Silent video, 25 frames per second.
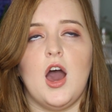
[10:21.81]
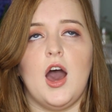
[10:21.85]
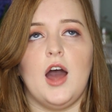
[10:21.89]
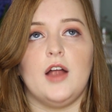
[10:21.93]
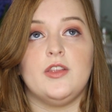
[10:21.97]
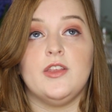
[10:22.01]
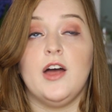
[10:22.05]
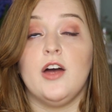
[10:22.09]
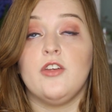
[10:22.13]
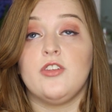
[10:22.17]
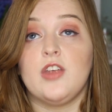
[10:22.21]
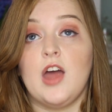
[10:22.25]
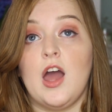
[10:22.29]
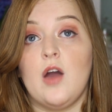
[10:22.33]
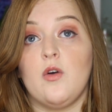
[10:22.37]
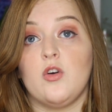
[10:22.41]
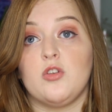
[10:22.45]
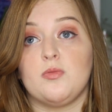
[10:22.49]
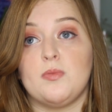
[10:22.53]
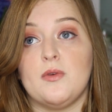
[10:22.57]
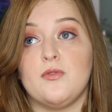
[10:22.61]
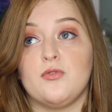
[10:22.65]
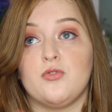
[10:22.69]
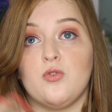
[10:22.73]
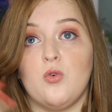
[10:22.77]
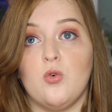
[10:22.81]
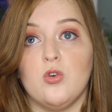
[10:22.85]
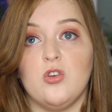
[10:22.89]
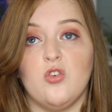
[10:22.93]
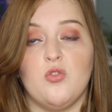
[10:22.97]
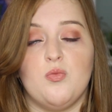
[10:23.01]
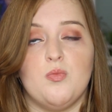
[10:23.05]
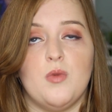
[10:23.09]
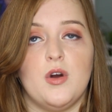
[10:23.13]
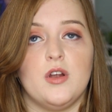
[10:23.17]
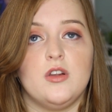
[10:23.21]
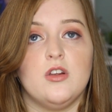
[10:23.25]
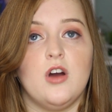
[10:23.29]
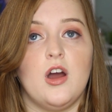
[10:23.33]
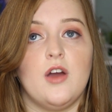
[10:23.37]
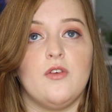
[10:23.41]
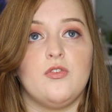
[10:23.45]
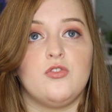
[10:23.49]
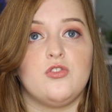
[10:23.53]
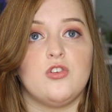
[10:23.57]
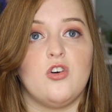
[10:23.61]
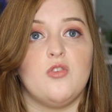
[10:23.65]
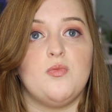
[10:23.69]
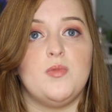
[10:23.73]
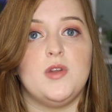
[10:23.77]
And that's how it's been for all of my
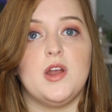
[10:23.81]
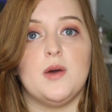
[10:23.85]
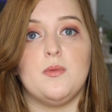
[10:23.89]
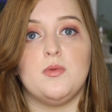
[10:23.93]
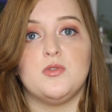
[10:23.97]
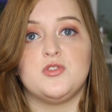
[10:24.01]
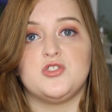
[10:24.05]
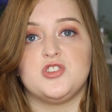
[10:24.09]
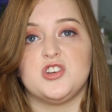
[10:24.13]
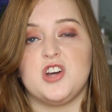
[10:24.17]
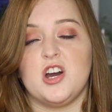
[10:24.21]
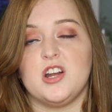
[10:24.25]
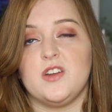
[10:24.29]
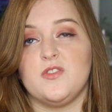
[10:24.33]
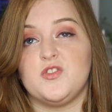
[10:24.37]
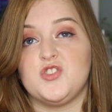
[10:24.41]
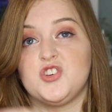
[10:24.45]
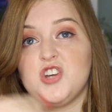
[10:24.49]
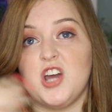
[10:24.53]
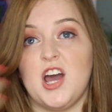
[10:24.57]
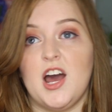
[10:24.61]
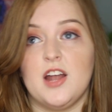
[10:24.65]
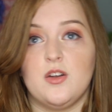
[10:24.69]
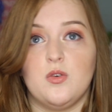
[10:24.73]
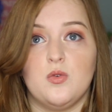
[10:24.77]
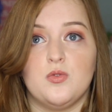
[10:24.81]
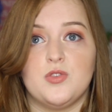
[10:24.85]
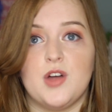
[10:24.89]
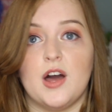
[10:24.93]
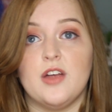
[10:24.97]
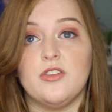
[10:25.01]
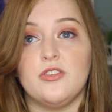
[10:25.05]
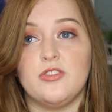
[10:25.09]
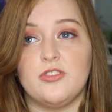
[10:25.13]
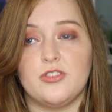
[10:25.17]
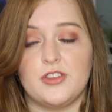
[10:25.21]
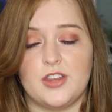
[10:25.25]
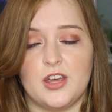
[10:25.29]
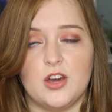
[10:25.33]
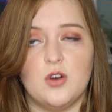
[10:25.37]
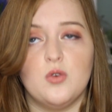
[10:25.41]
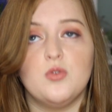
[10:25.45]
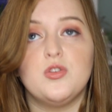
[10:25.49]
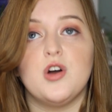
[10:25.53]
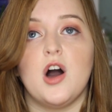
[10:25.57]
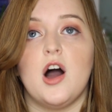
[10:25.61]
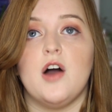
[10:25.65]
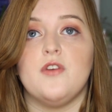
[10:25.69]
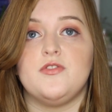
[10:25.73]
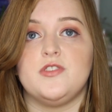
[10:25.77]
life. So I've been able to kind of channel that
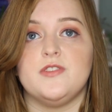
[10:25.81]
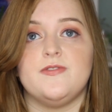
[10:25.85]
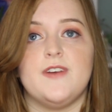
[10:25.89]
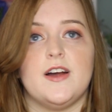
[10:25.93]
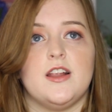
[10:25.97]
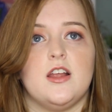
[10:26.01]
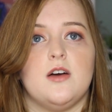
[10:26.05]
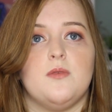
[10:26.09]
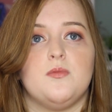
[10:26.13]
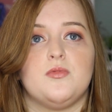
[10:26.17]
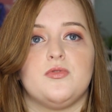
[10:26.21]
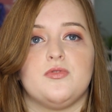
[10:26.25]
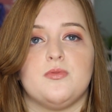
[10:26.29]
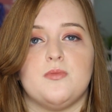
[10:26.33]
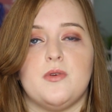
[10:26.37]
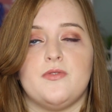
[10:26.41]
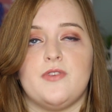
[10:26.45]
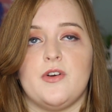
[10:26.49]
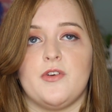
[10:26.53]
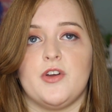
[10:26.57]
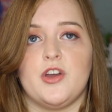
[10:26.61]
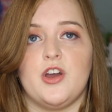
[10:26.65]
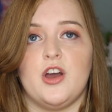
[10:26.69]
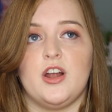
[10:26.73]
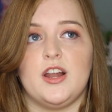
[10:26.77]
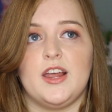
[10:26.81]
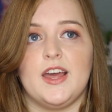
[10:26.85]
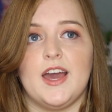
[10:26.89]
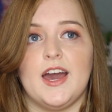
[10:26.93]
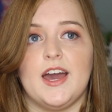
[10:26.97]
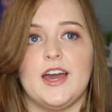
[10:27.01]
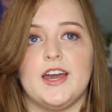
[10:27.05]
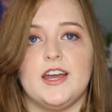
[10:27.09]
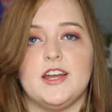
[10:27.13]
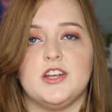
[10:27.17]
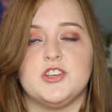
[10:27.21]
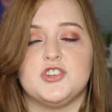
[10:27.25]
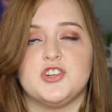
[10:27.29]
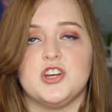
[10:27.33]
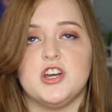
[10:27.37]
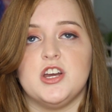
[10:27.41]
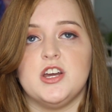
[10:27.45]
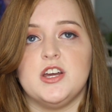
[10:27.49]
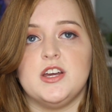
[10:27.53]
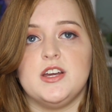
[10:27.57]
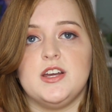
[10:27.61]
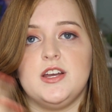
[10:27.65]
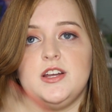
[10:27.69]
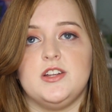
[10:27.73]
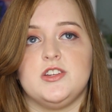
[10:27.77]
skill that I've developed from a very early age
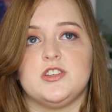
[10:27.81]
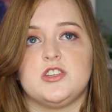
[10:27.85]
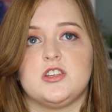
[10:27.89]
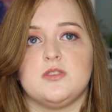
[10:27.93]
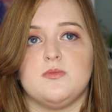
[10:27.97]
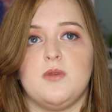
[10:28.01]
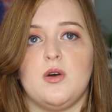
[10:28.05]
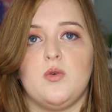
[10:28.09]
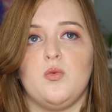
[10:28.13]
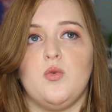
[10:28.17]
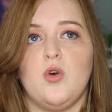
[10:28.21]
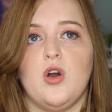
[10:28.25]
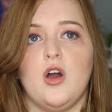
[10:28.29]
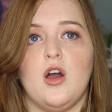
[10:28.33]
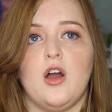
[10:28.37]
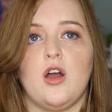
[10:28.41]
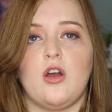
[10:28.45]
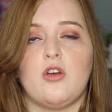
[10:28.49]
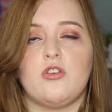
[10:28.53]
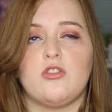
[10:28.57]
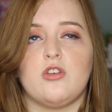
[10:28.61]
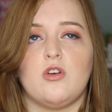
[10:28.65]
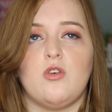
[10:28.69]
into my work.